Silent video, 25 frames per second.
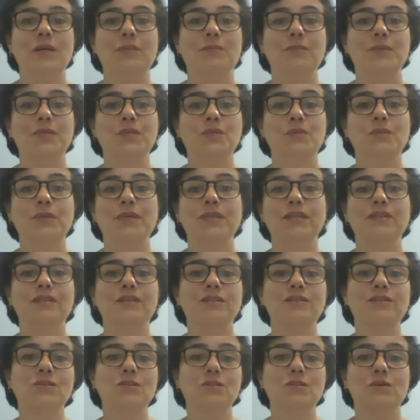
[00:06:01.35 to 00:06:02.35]
between the
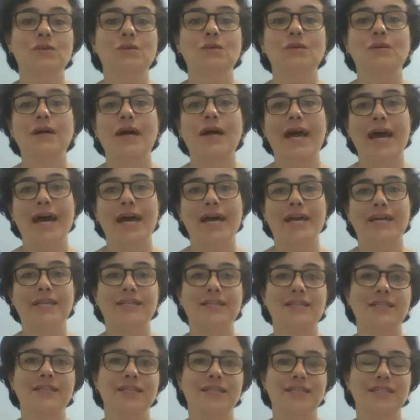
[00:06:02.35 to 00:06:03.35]
door
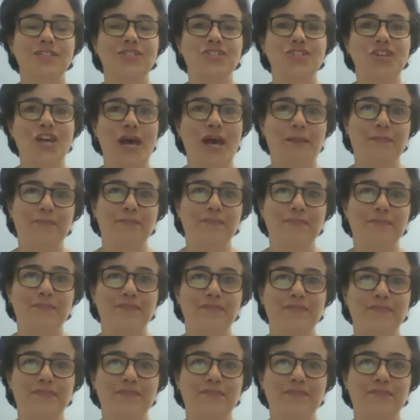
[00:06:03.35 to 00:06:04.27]
and jam.